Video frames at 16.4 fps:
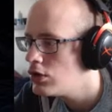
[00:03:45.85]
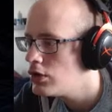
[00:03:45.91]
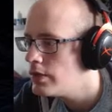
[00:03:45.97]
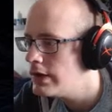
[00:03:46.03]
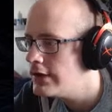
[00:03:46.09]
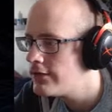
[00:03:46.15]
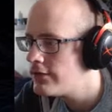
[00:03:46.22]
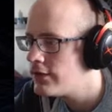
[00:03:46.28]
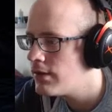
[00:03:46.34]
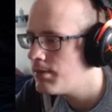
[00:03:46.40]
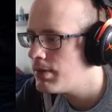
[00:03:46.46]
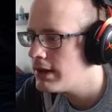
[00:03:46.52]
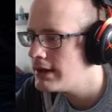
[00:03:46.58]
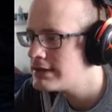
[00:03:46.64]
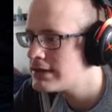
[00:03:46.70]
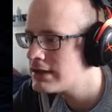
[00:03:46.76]
Weaver,
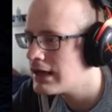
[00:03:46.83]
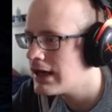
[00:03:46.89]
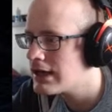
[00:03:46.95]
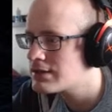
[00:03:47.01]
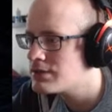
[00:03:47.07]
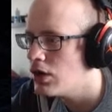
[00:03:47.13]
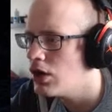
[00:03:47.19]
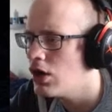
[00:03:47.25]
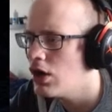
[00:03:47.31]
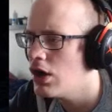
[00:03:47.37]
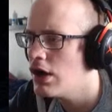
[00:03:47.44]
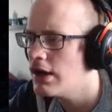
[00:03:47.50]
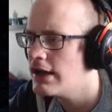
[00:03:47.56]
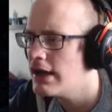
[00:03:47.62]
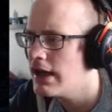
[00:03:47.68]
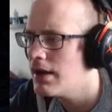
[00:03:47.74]
base attacks. Oh,
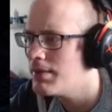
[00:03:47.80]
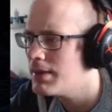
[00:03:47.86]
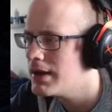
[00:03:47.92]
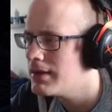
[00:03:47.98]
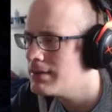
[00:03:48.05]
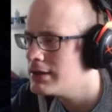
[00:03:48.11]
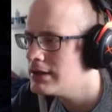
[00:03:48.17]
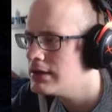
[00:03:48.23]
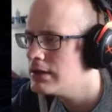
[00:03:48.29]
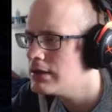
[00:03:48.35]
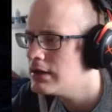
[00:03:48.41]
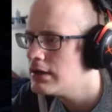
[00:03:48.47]
yeah, baby.